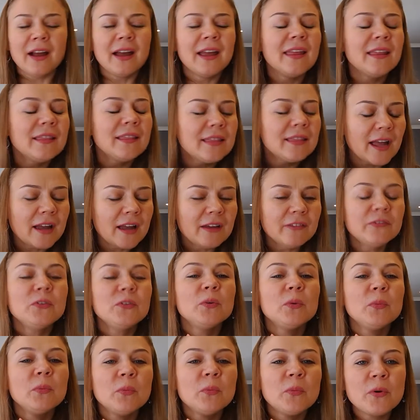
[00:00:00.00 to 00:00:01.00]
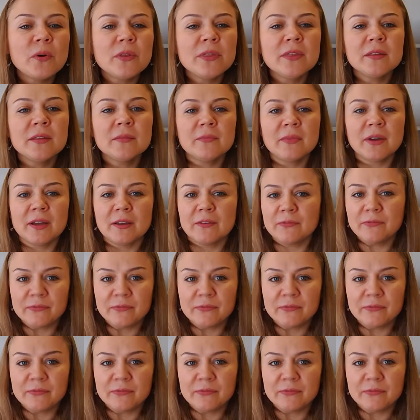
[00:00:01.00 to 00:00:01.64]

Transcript: I love you more than my